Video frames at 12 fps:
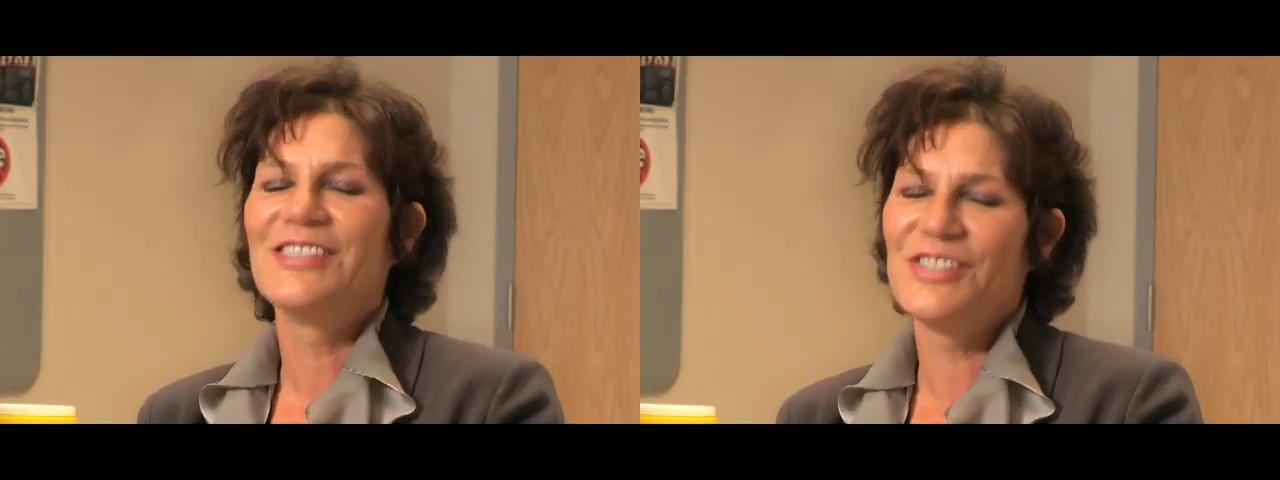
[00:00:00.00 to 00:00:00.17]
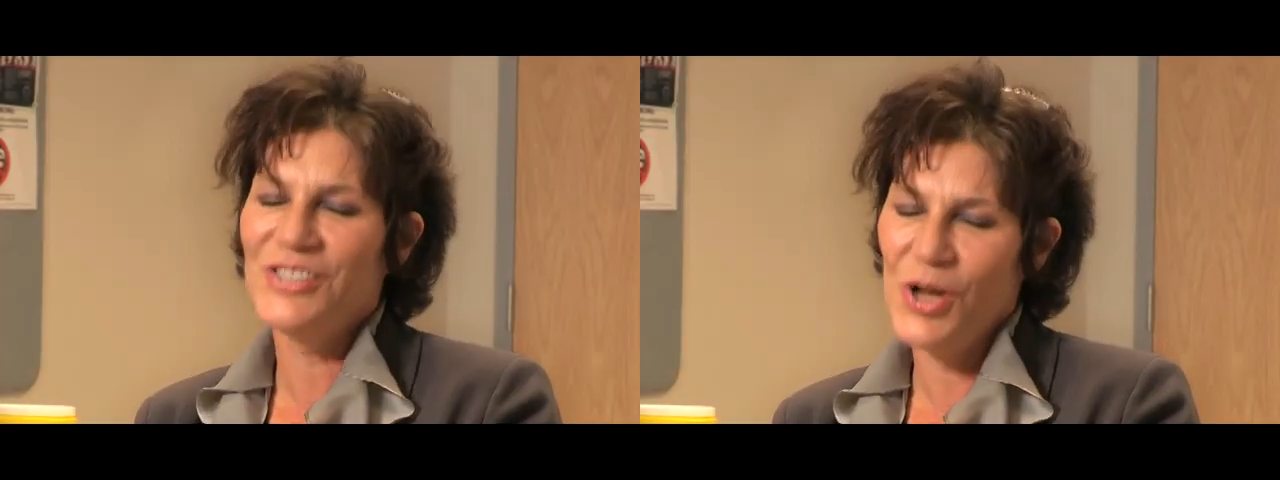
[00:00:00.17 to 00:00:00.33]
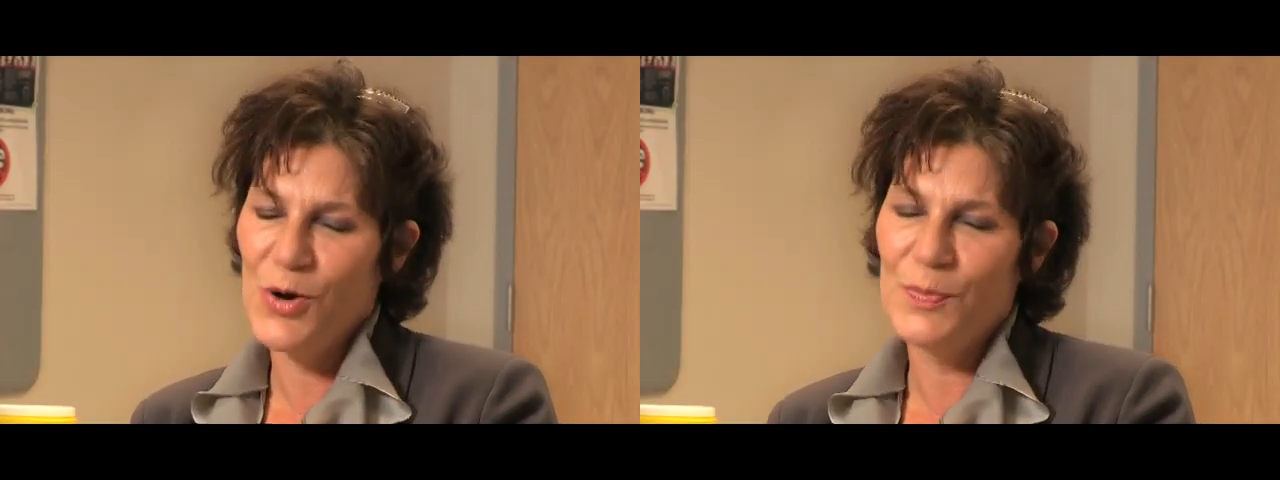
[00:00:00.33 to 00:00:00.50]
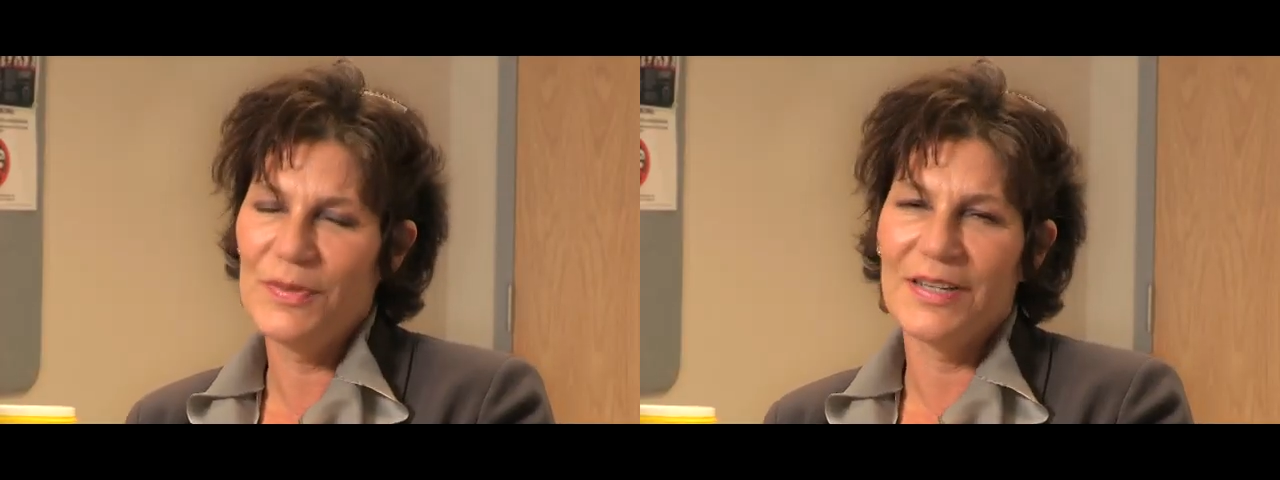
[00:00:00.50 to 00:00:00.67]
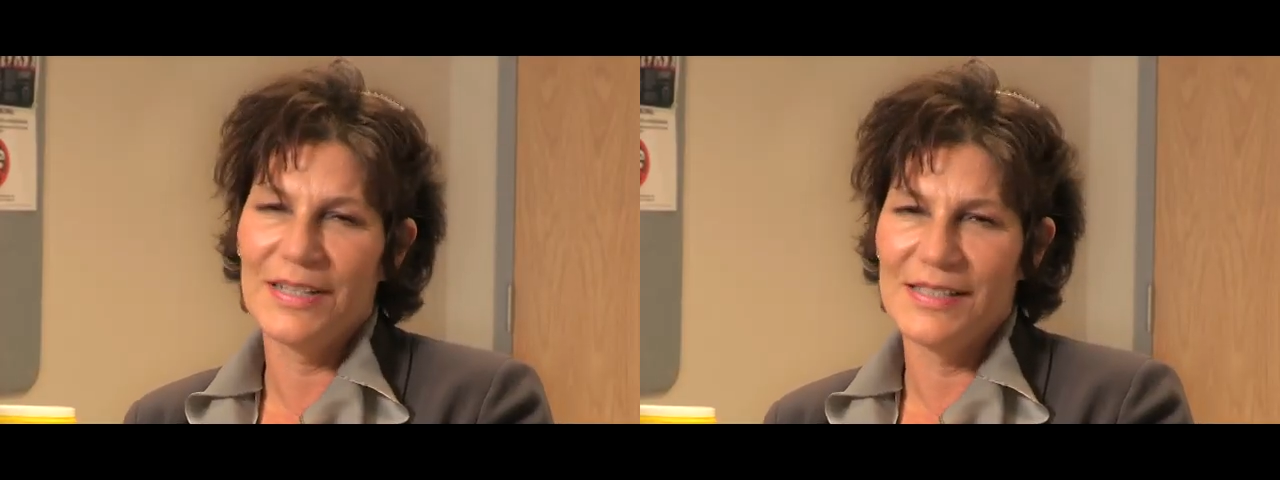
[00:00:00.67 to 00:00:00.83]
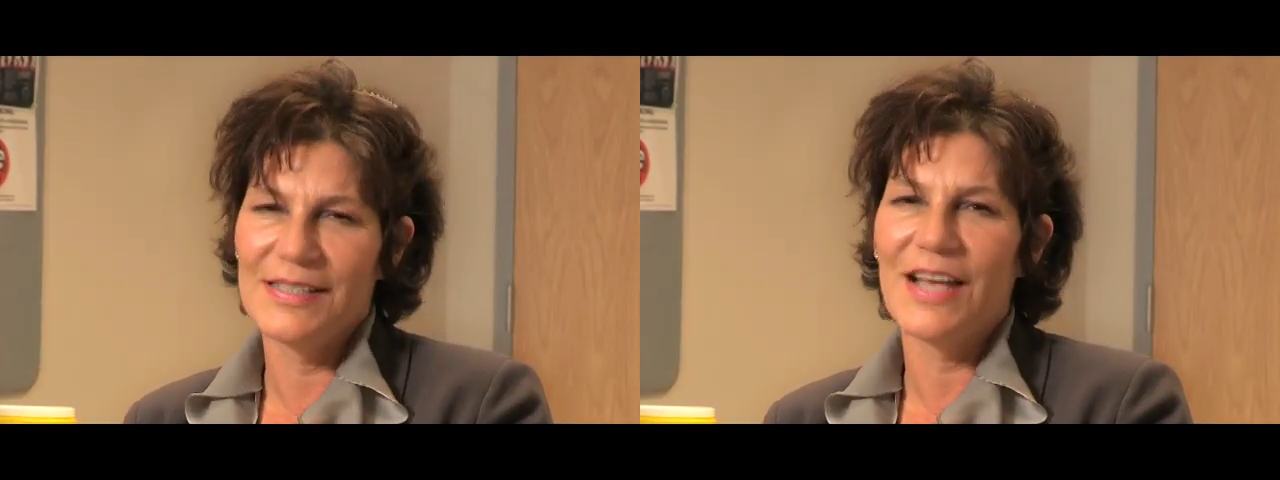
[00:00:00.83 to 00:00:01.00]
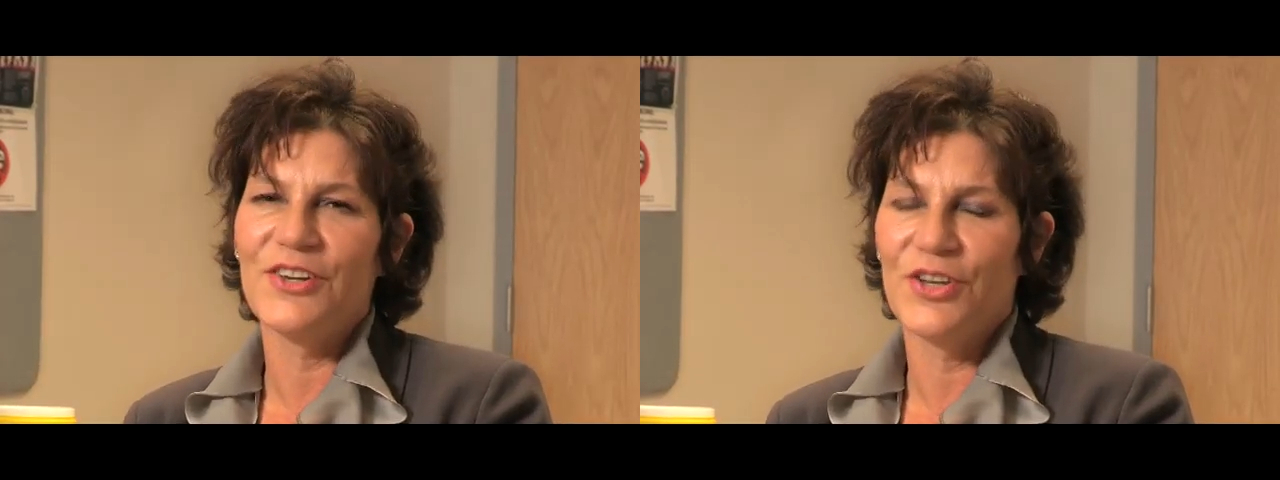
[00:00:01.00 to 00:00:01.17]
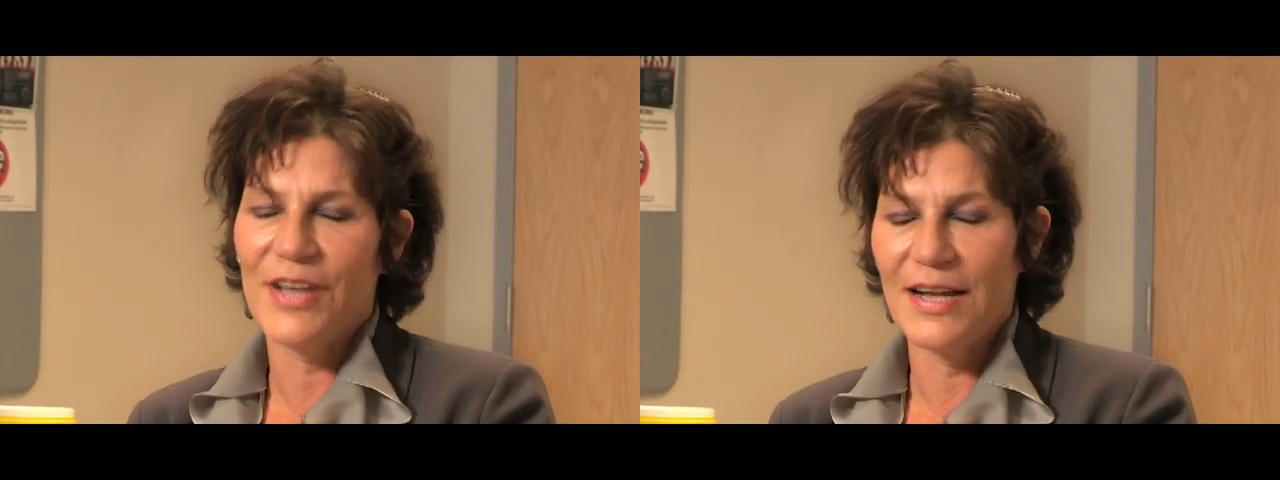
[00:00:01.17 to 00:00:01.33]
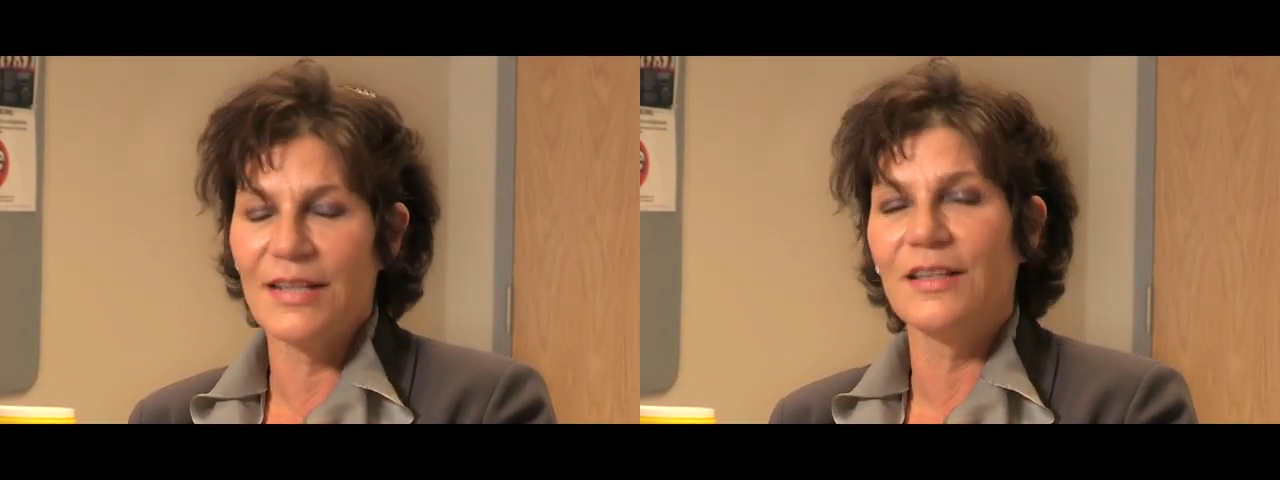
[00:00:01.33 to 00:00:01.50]
So pleased that you're
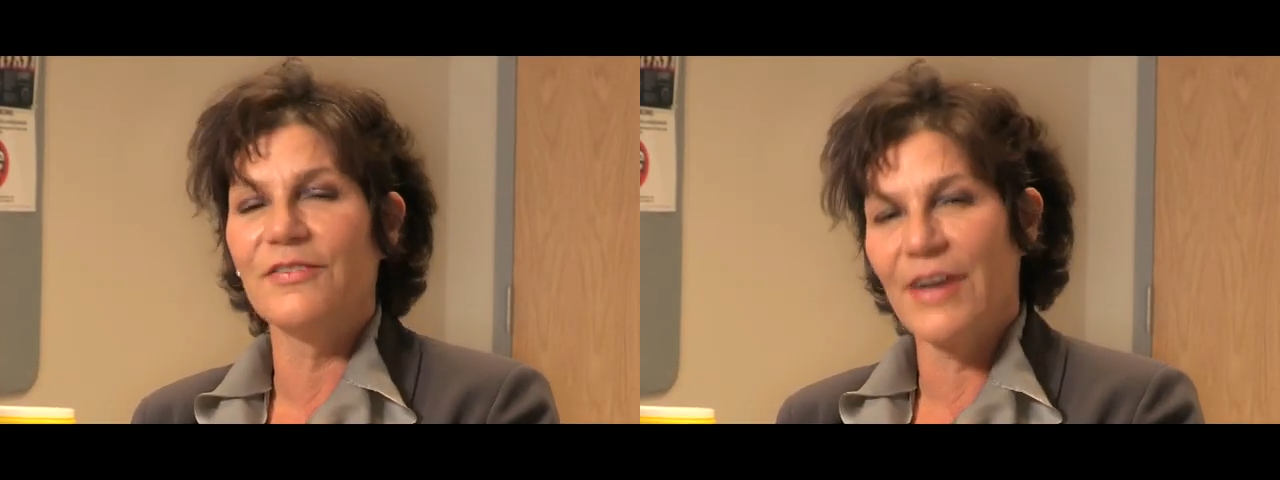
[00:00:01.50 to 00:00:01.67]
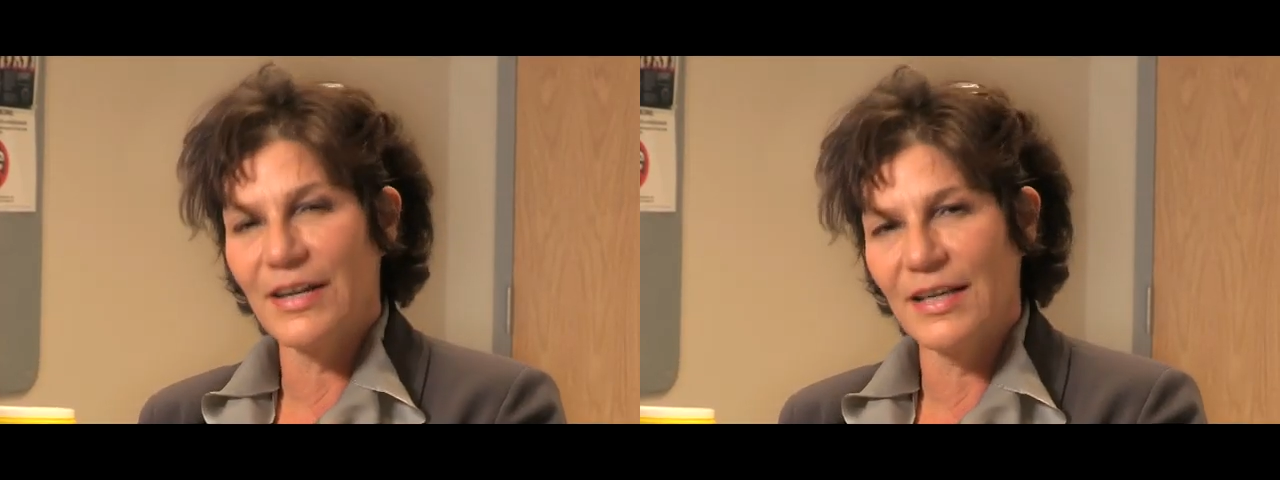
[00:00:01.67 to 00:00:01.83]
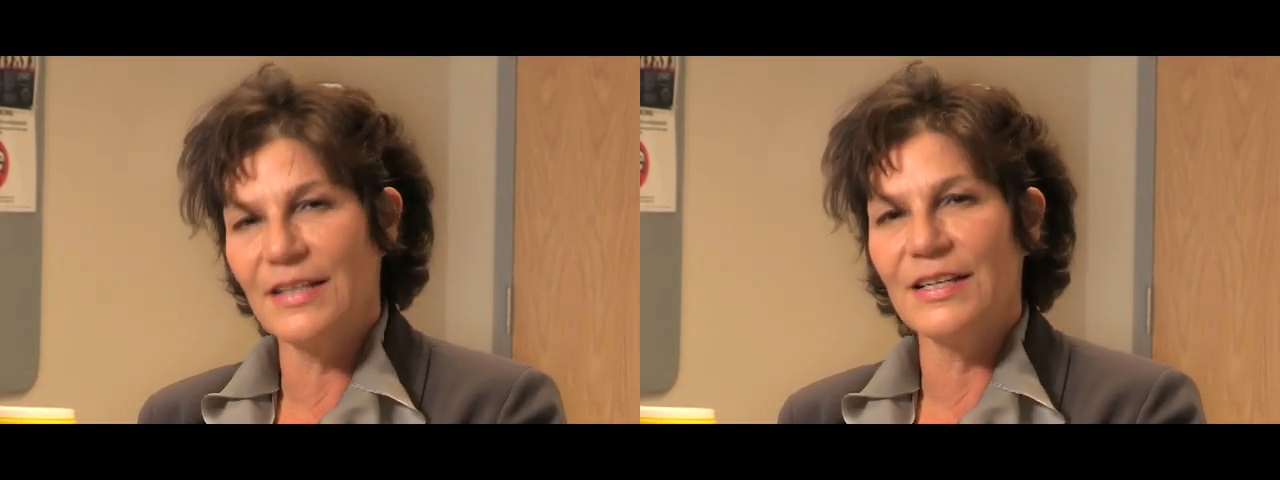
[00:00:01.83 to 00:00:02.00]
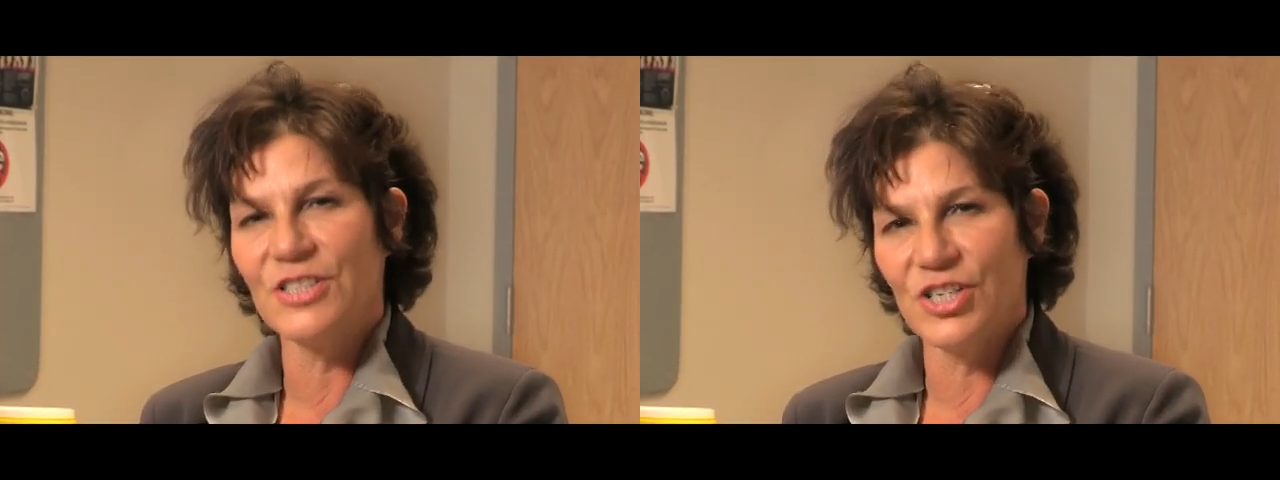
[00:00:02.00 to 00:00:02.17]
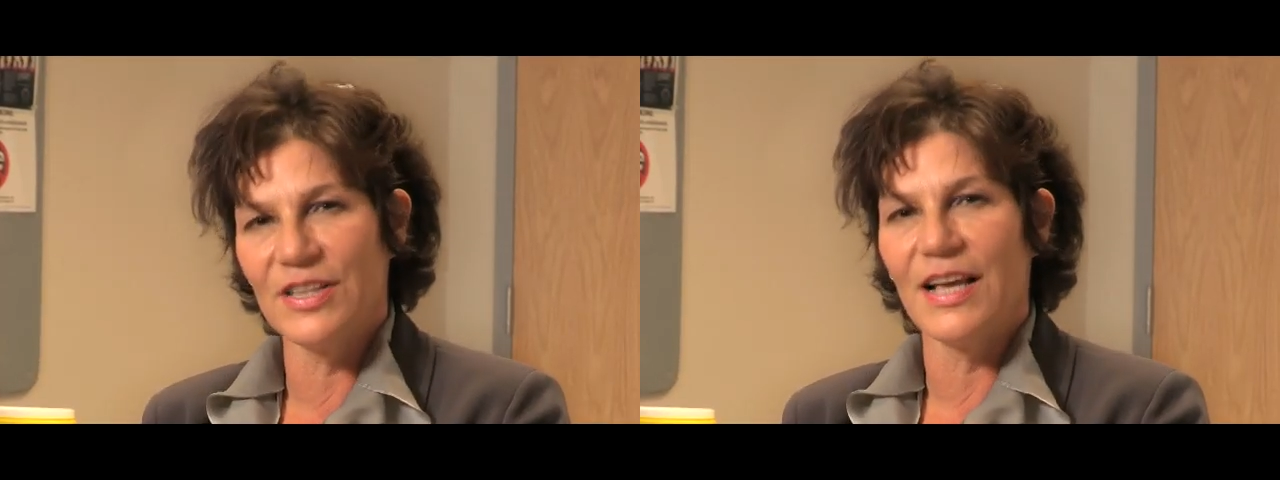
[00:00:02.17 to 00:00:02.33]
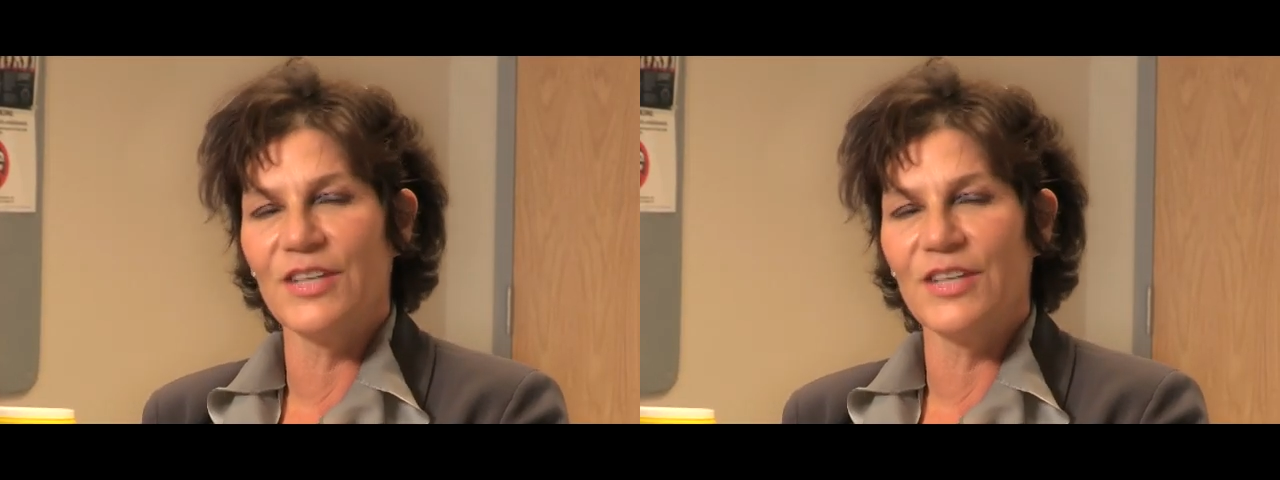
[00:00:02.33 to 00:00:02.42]
getting the recognition